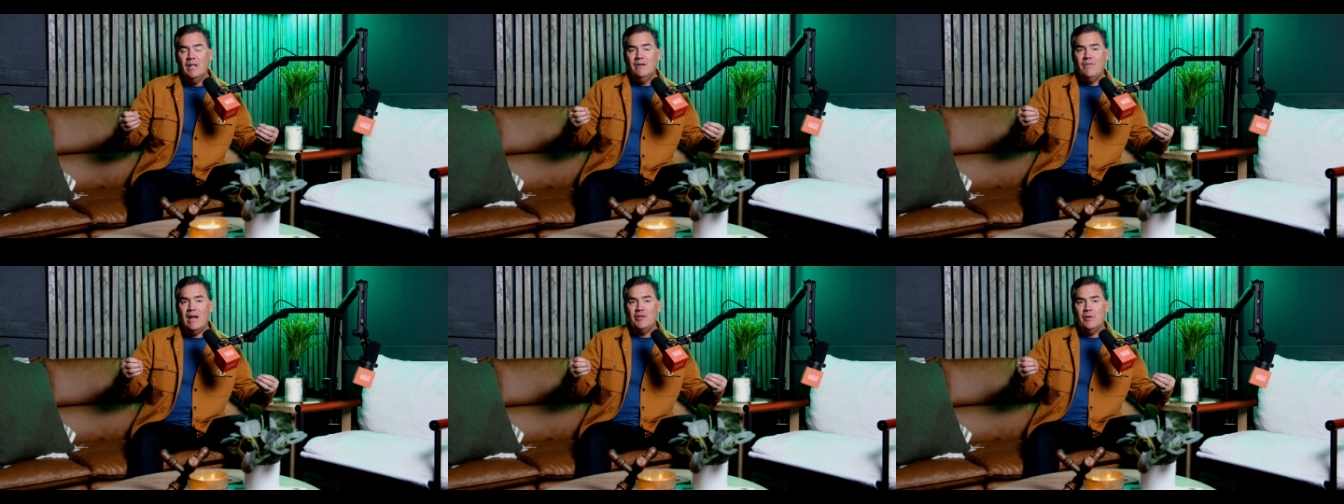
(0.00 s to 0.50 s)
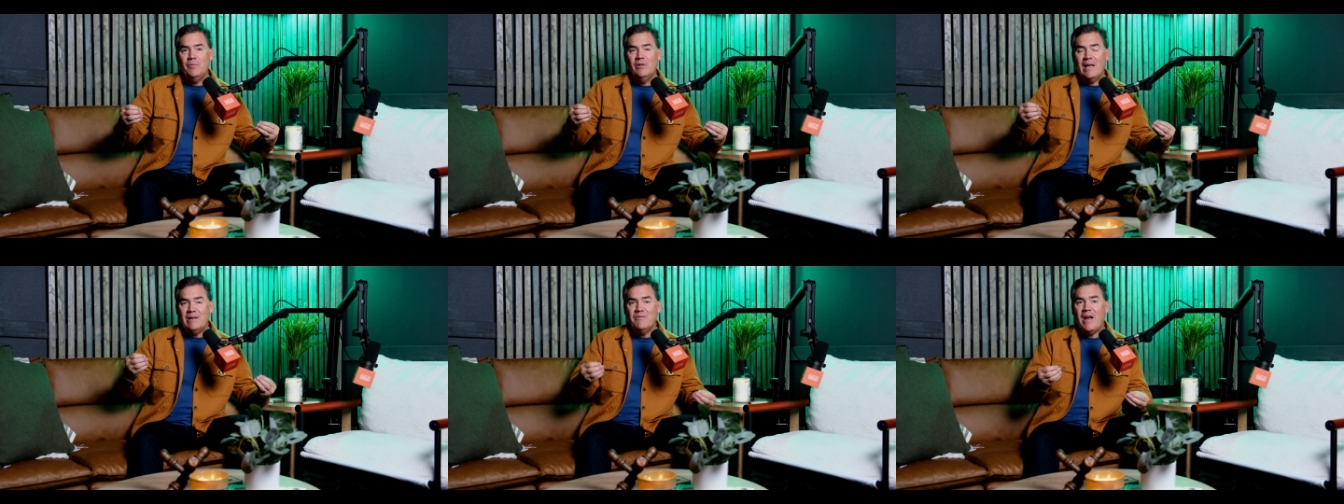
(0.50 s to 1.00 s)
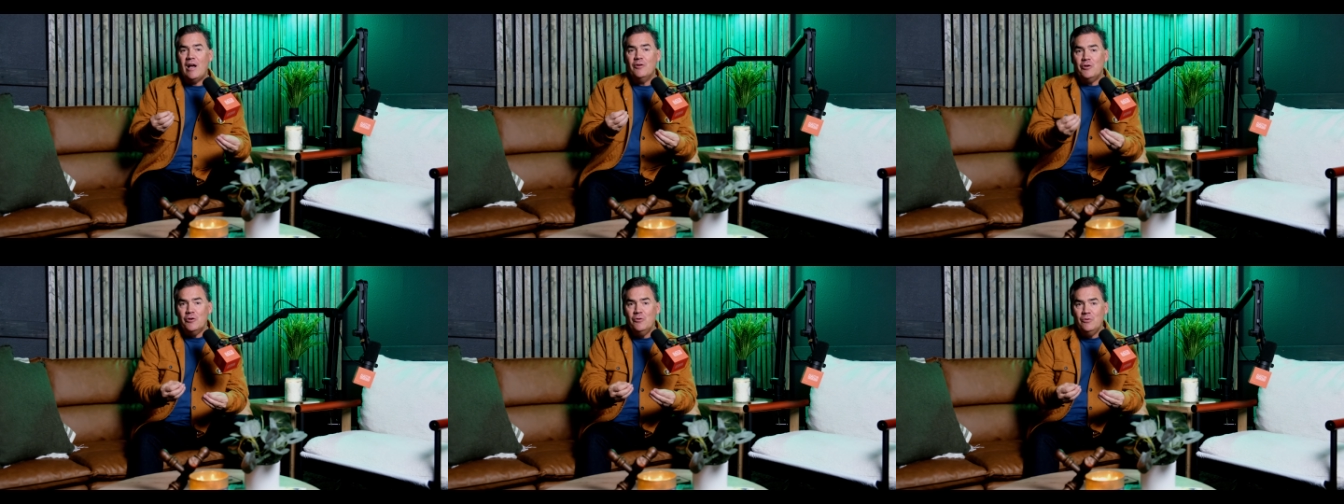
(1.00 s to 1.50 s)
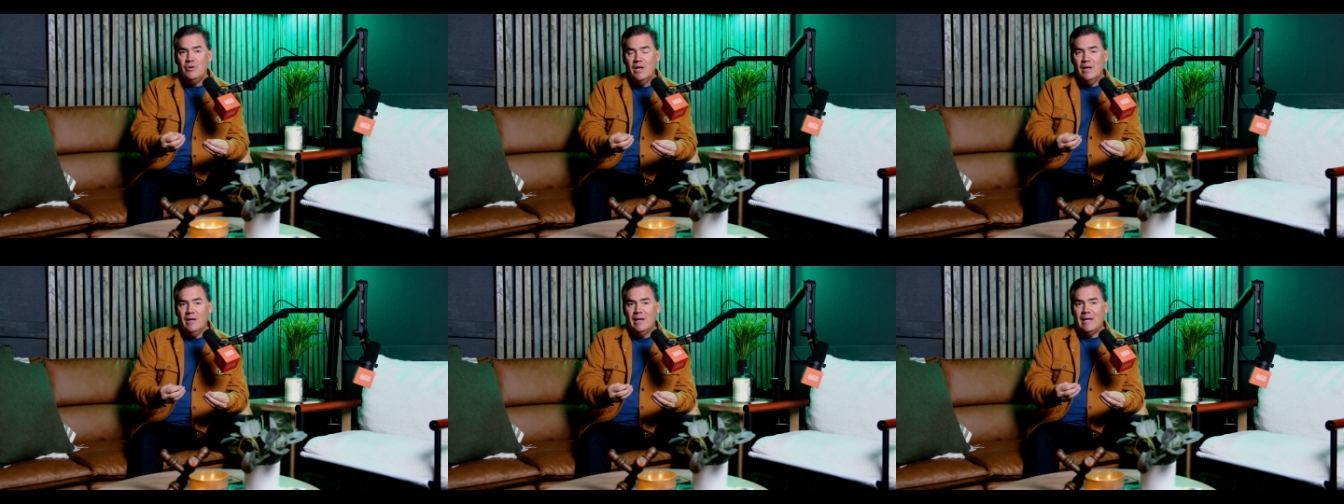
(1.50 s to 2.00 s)
valuable and valued
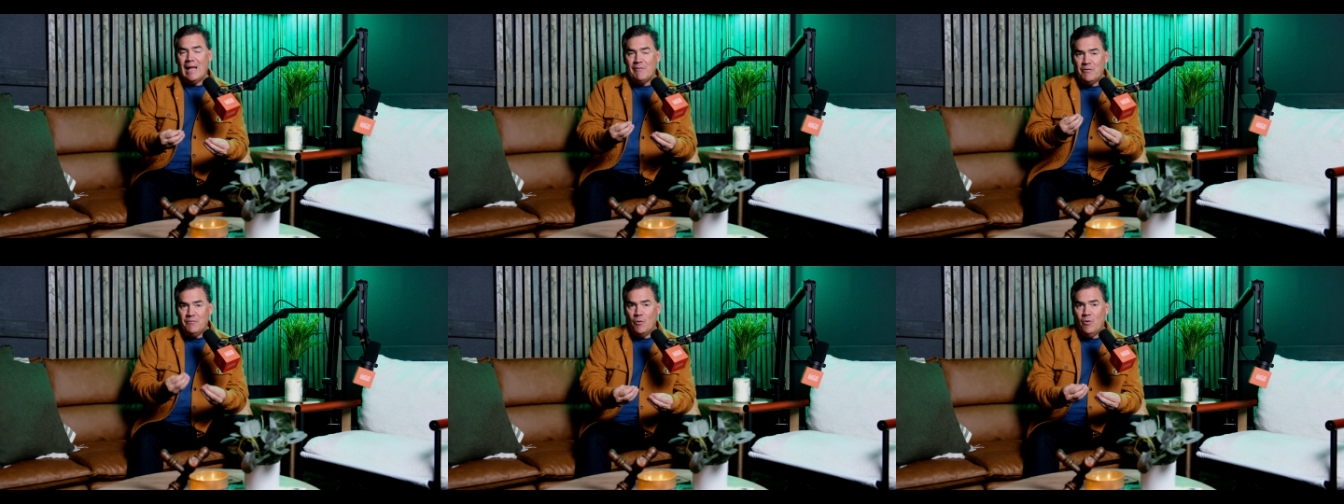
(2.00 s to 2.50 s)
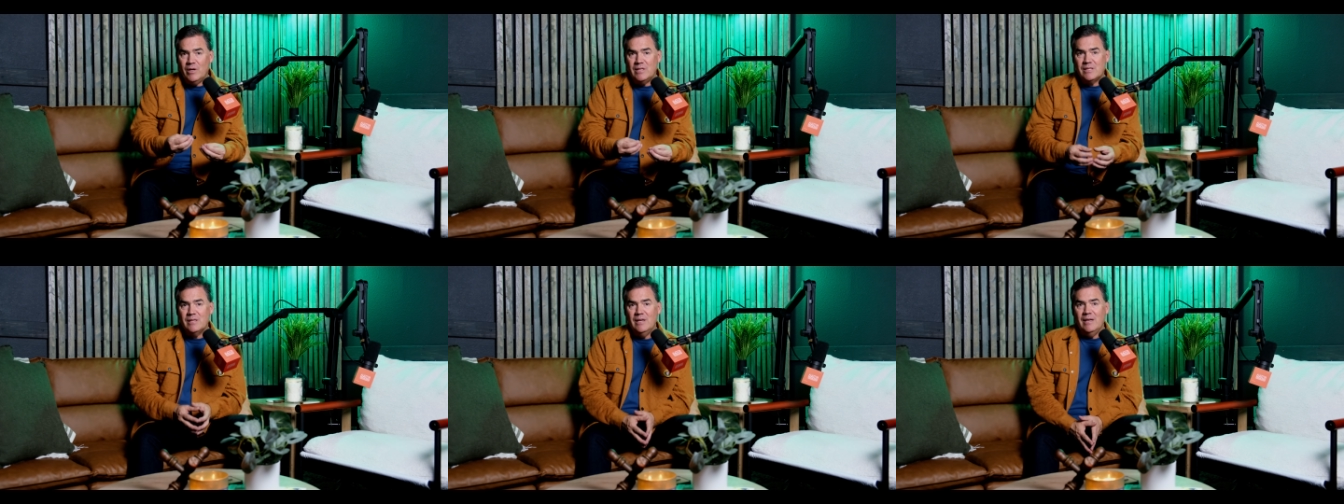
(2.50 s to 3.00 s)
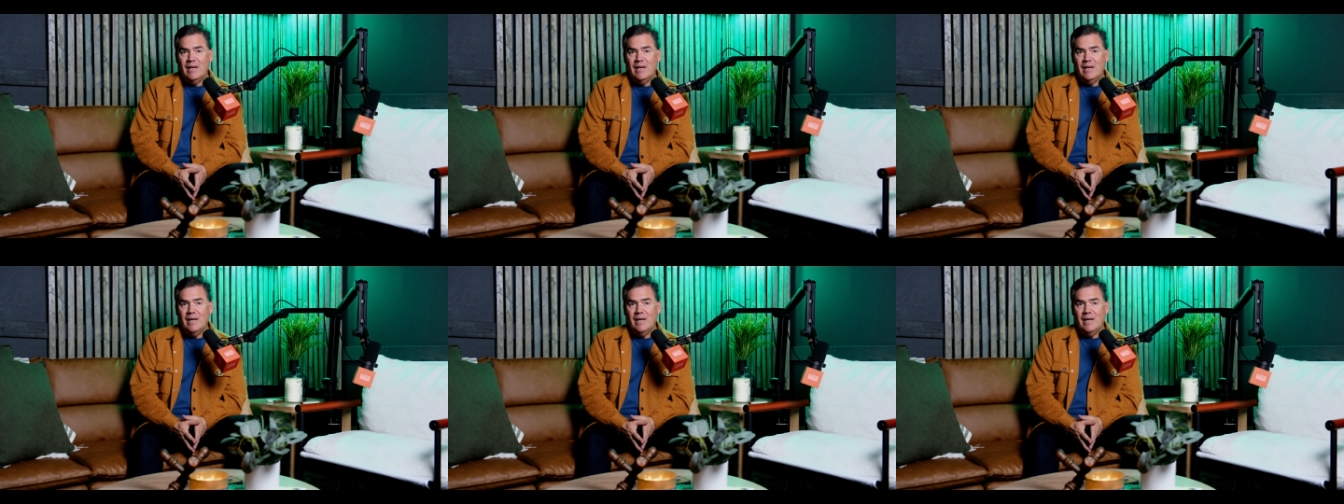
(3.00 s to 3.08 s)
and have a voice